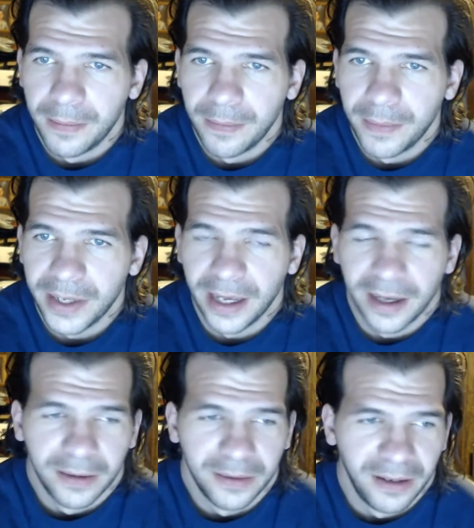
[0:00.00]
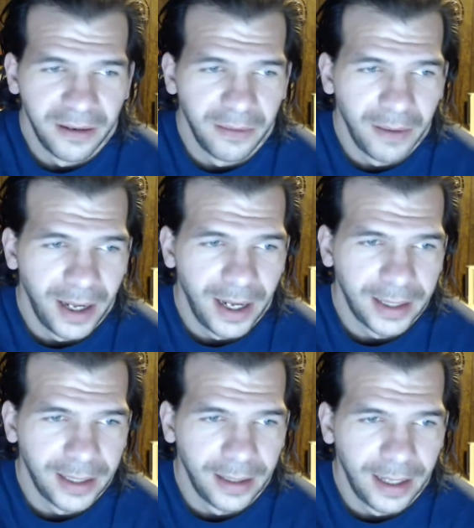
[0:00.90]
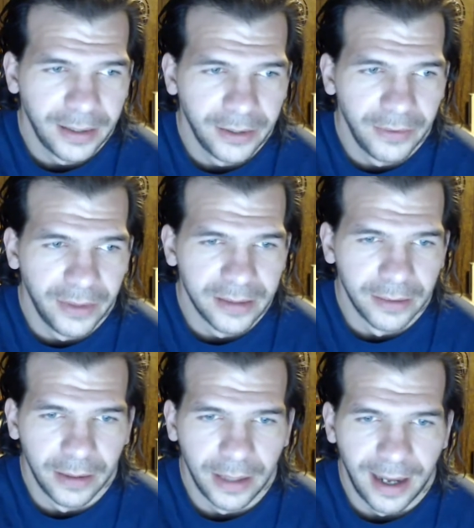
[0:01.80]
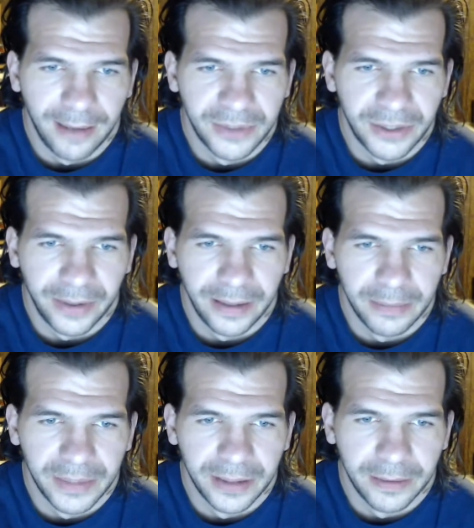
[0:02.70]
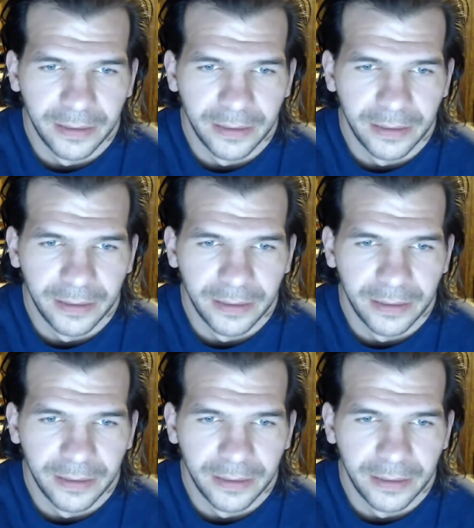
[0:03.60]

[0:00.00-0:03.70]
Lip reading: But yeah, I kind of like doing these little live streams,